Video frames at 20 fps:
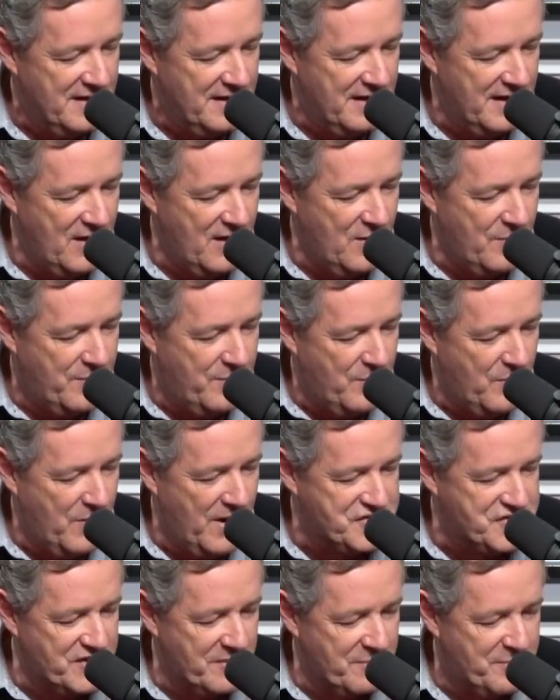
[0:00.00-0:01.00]
you know,
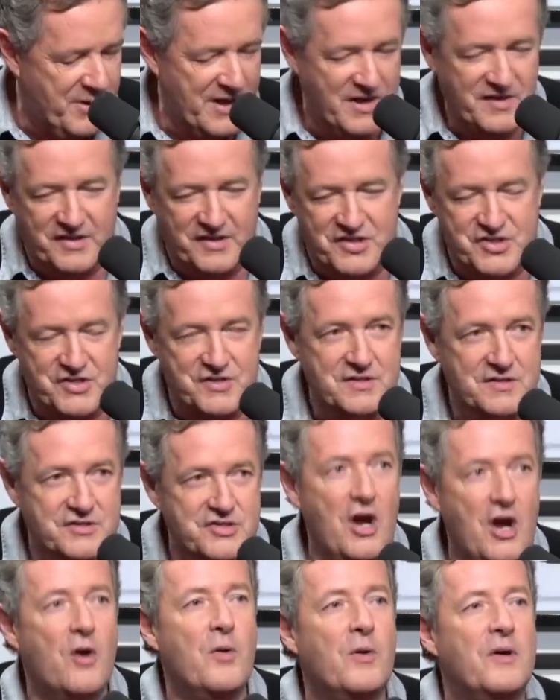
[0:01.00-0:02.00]
watching Pierce's
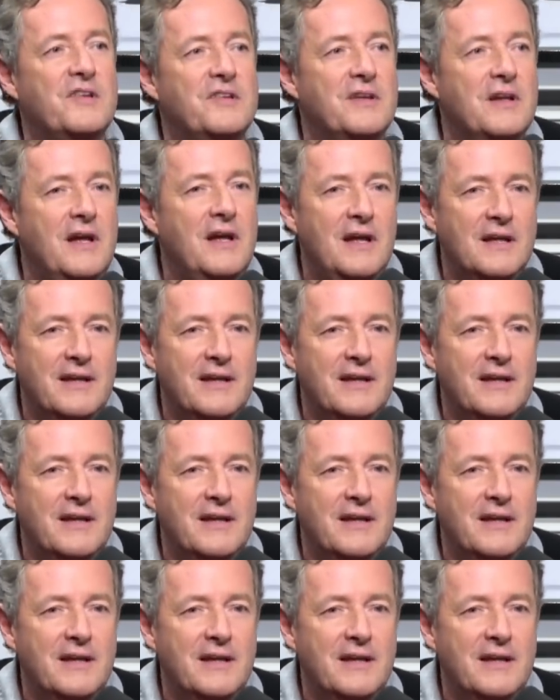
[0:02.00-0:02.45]
show is